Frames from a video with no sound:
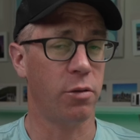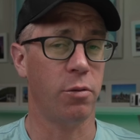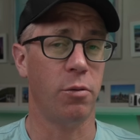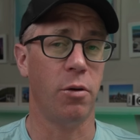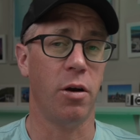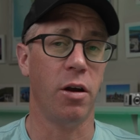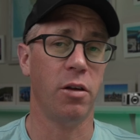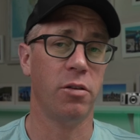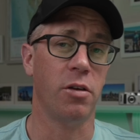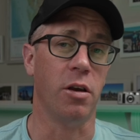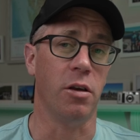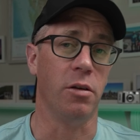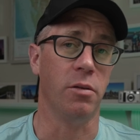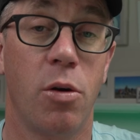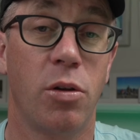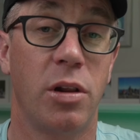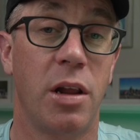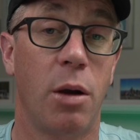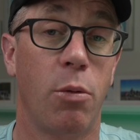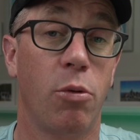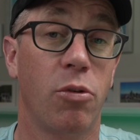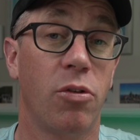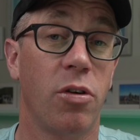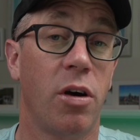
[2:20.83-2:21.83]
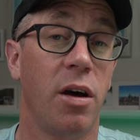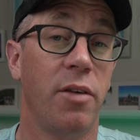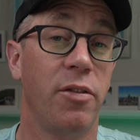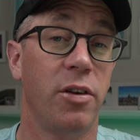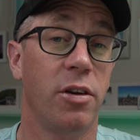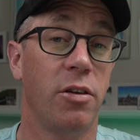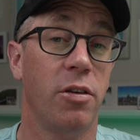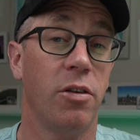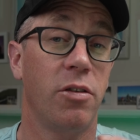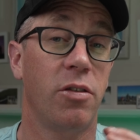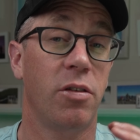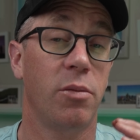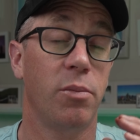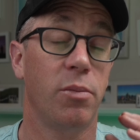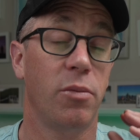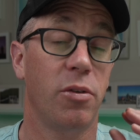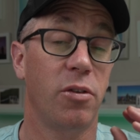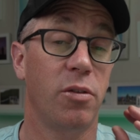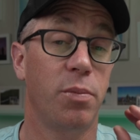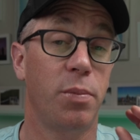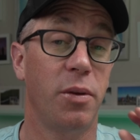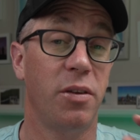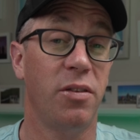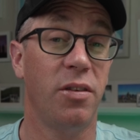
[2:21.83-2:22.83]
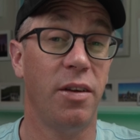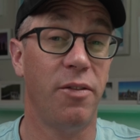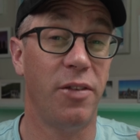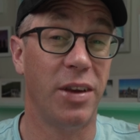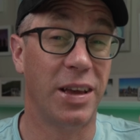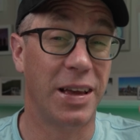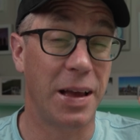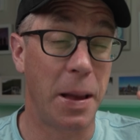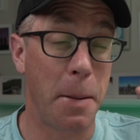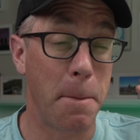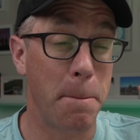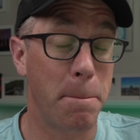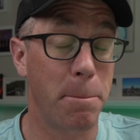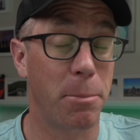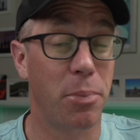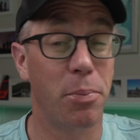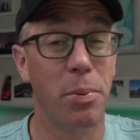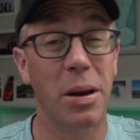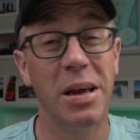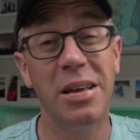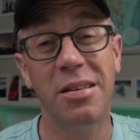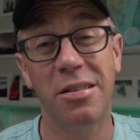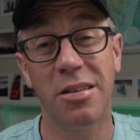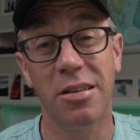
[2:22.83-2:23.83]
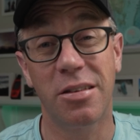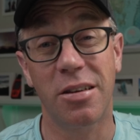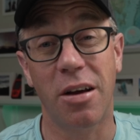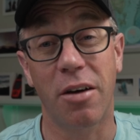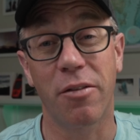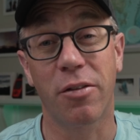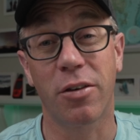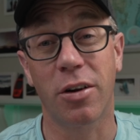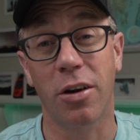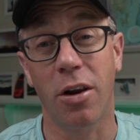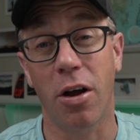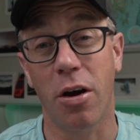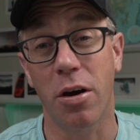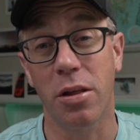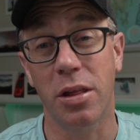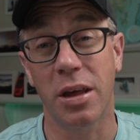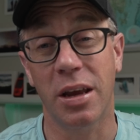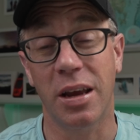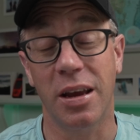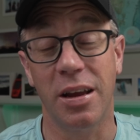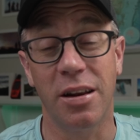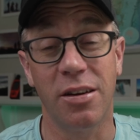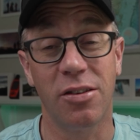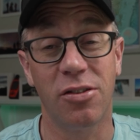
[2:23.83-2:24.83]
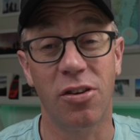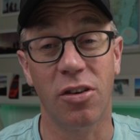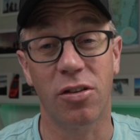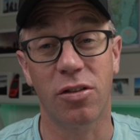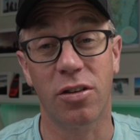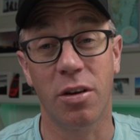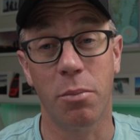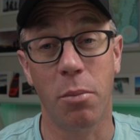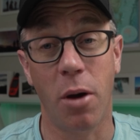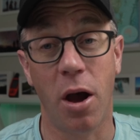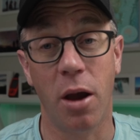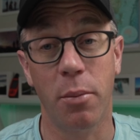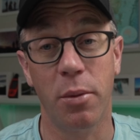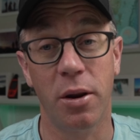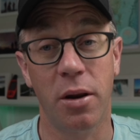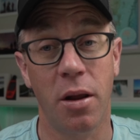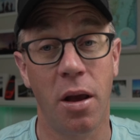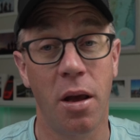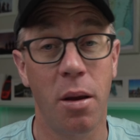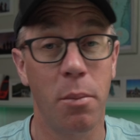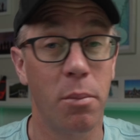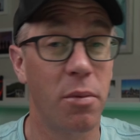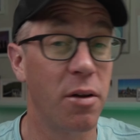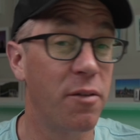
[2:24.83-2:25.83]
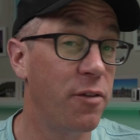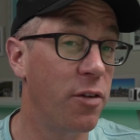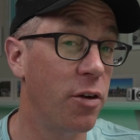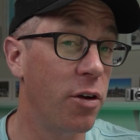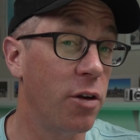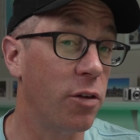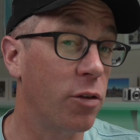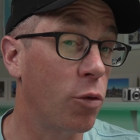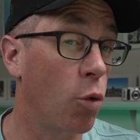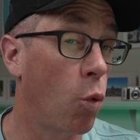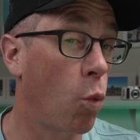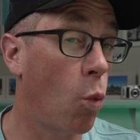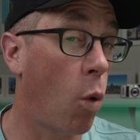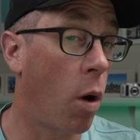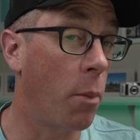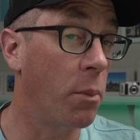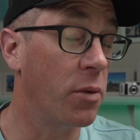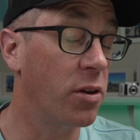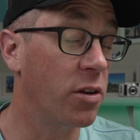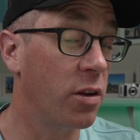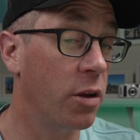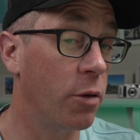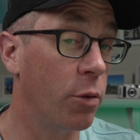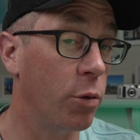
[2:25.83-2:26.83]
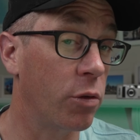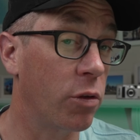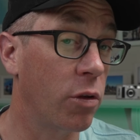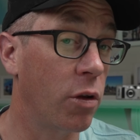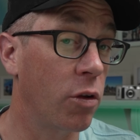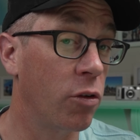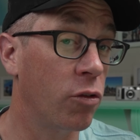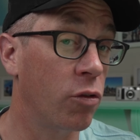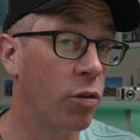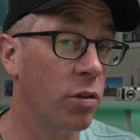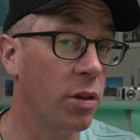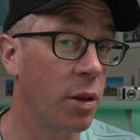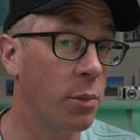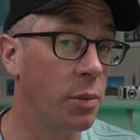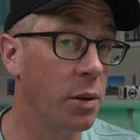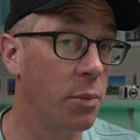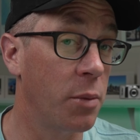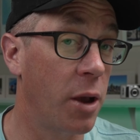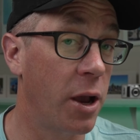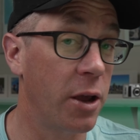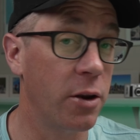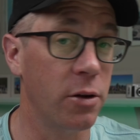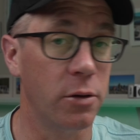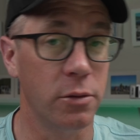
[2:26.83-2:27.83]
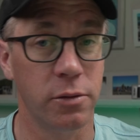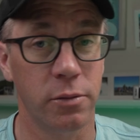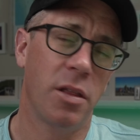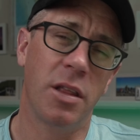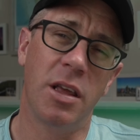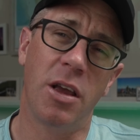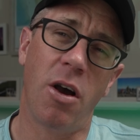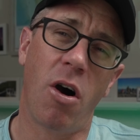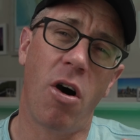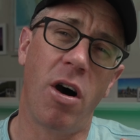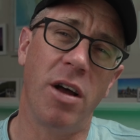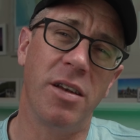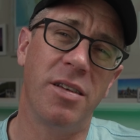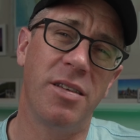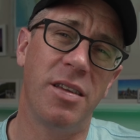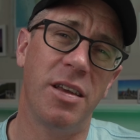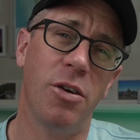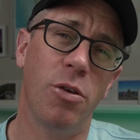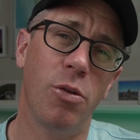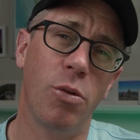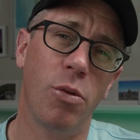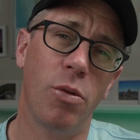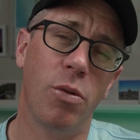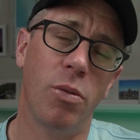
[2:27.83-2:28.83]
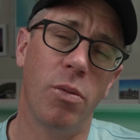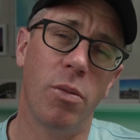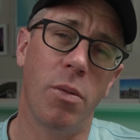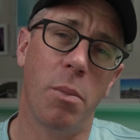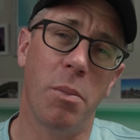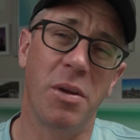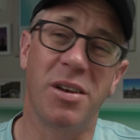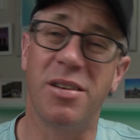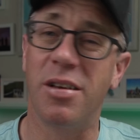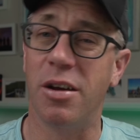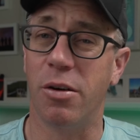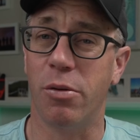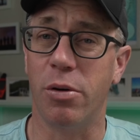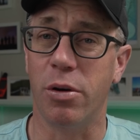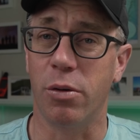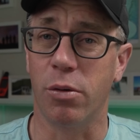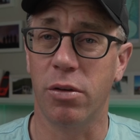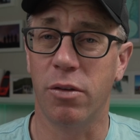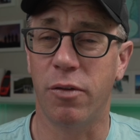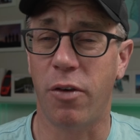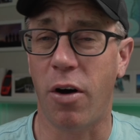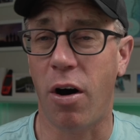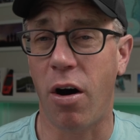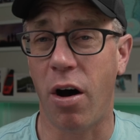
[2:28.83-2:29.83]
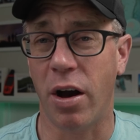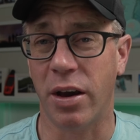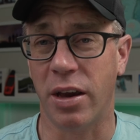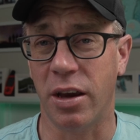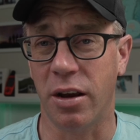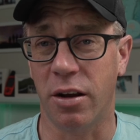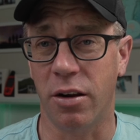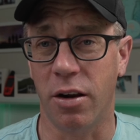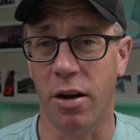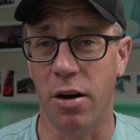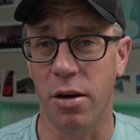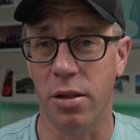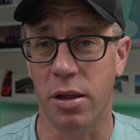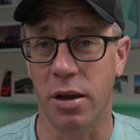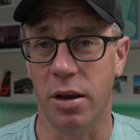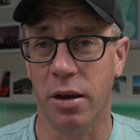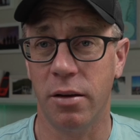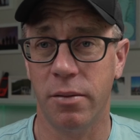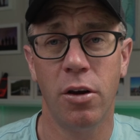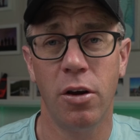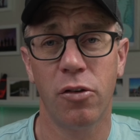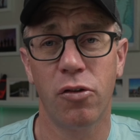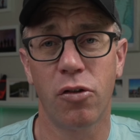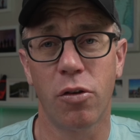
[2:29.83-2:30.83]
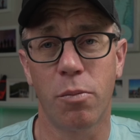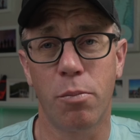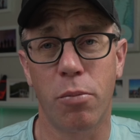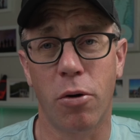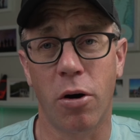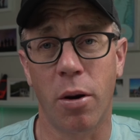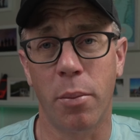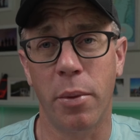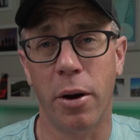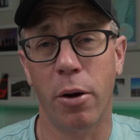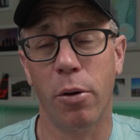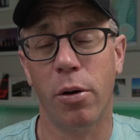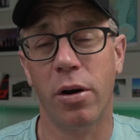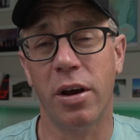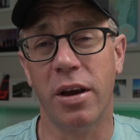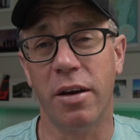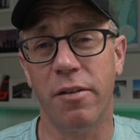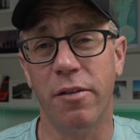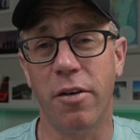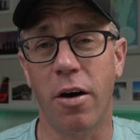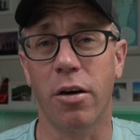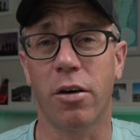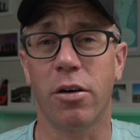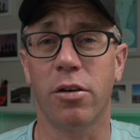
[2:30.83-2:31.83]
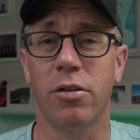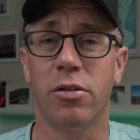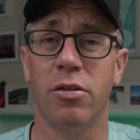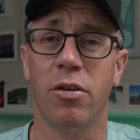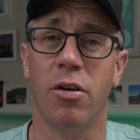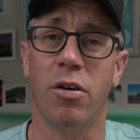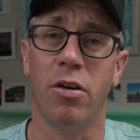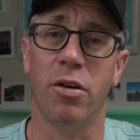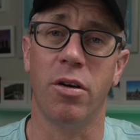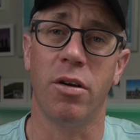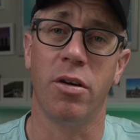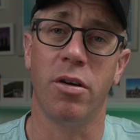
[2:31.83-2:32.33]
for asking. Now we'll dive into some specific pieces of clothing in just a moment, but first, what materials should they be made of? The ideal materials for hiking clothing should primarily focus on